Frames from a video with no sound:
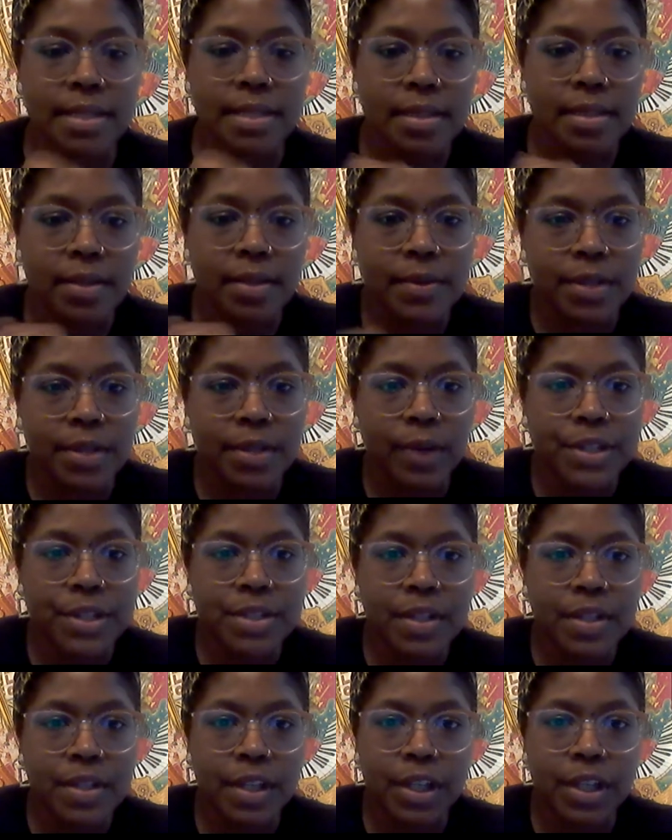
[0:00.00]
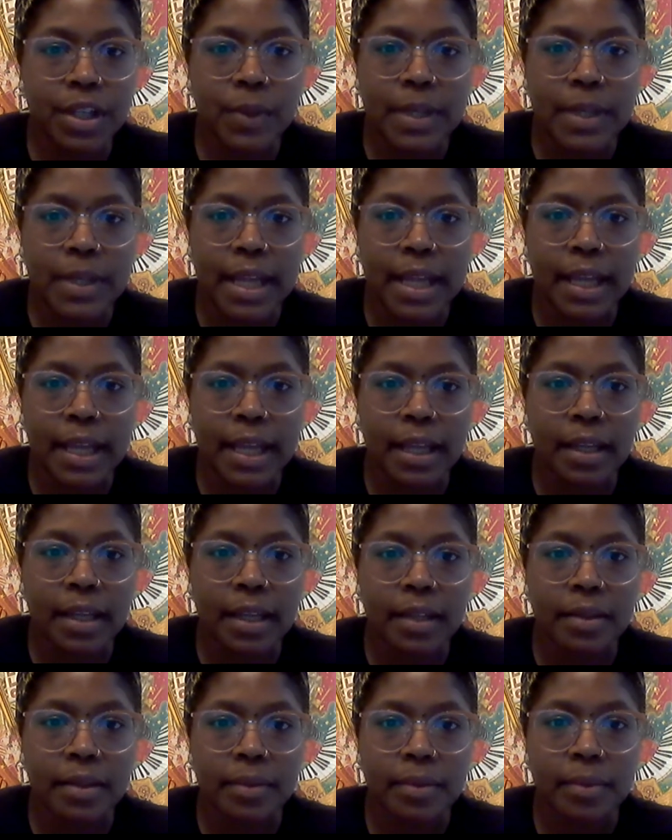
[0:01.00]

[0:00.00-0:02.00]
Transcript: So it's a question in the Q&A.